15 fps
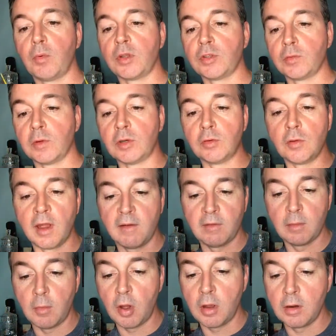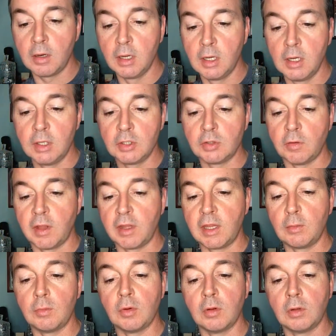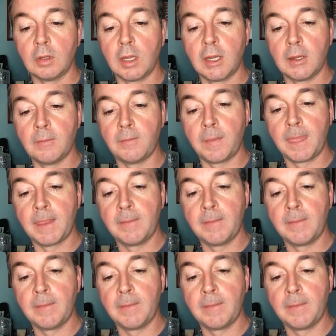once we do have them on, so that they will